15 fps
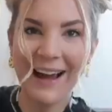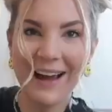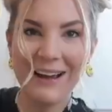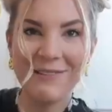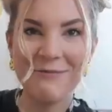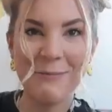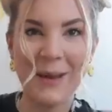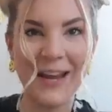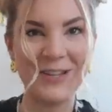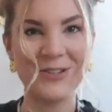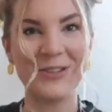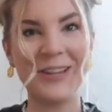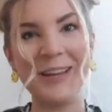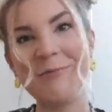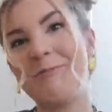kind of
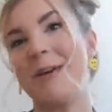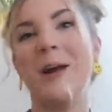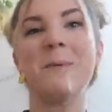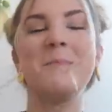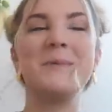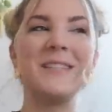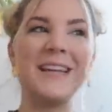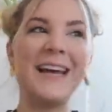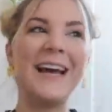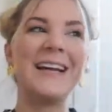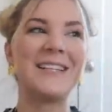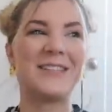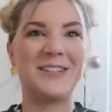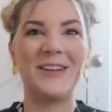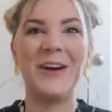majorly ripped,
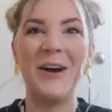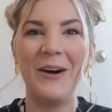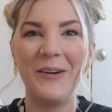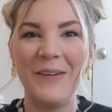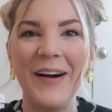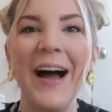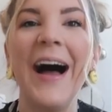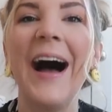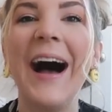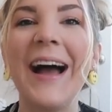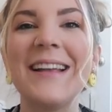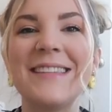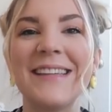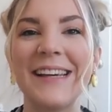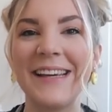so
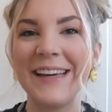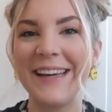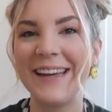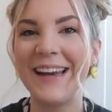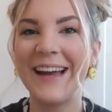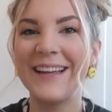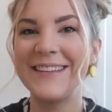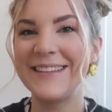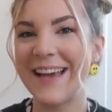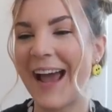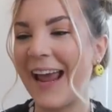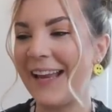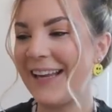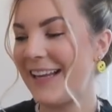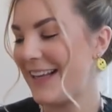I did get a
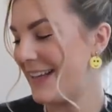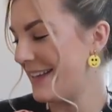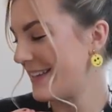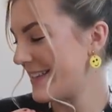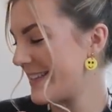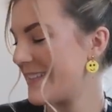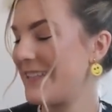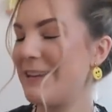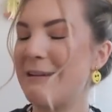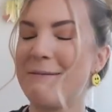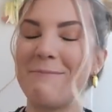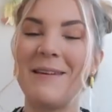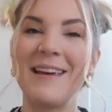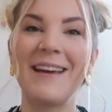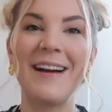tiny
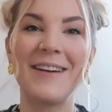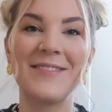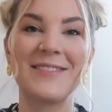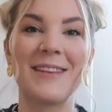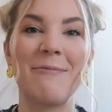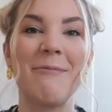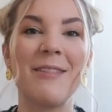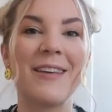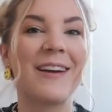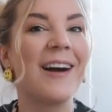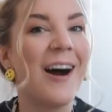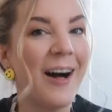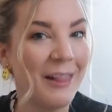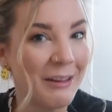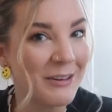sneak peek of some of the
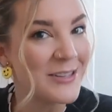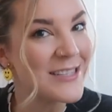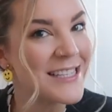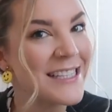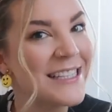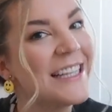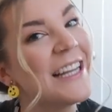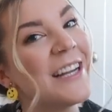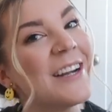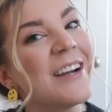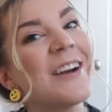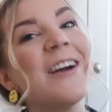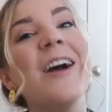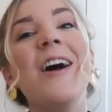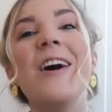colors in
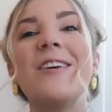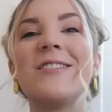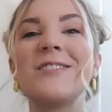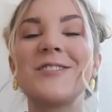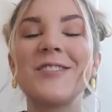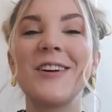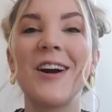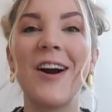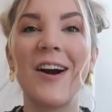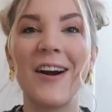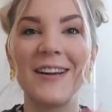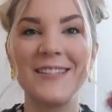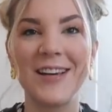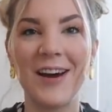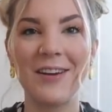here, which there are
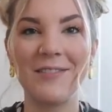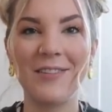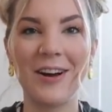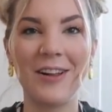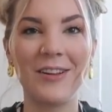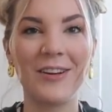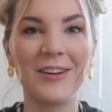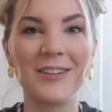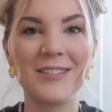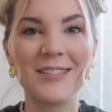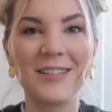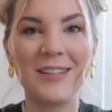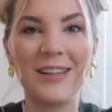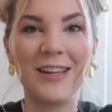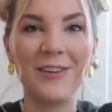a ton of colors.
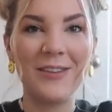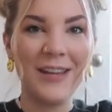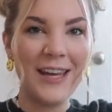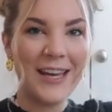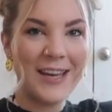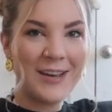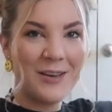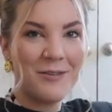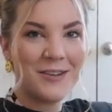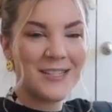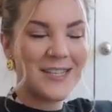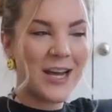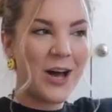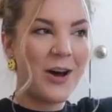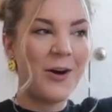Clearly, you can
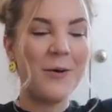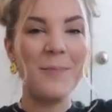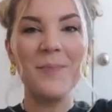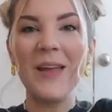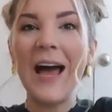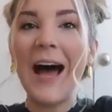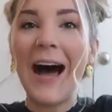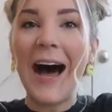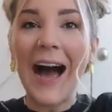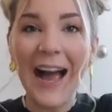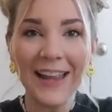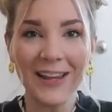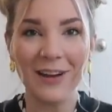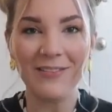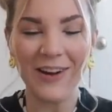tell
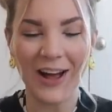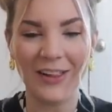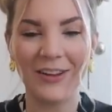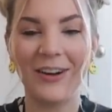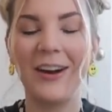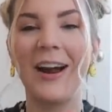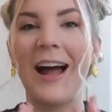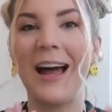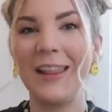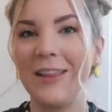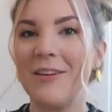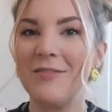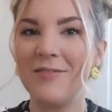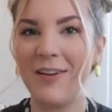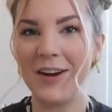I love color, I
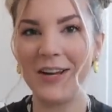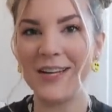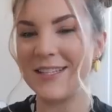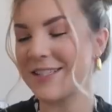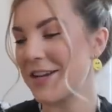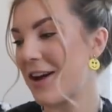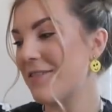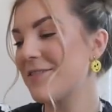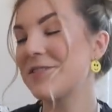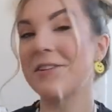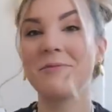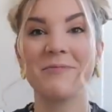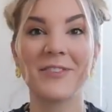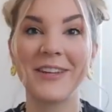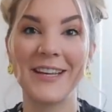love funky stuff, so
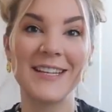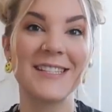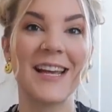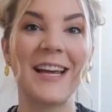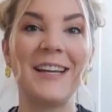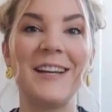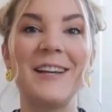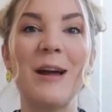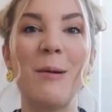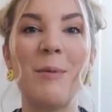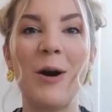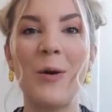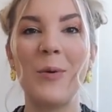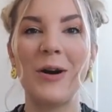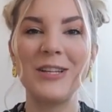I'm really excited
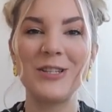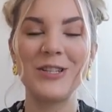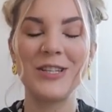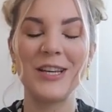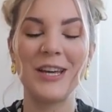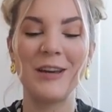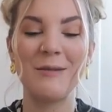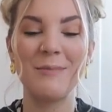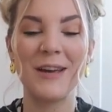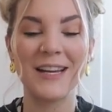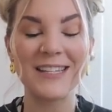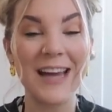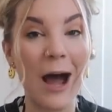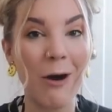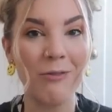about what she
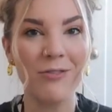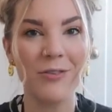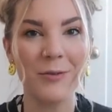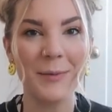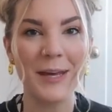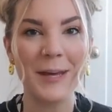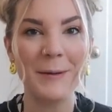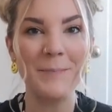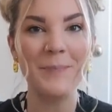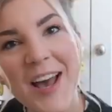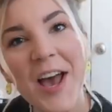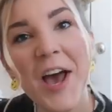picked out for me.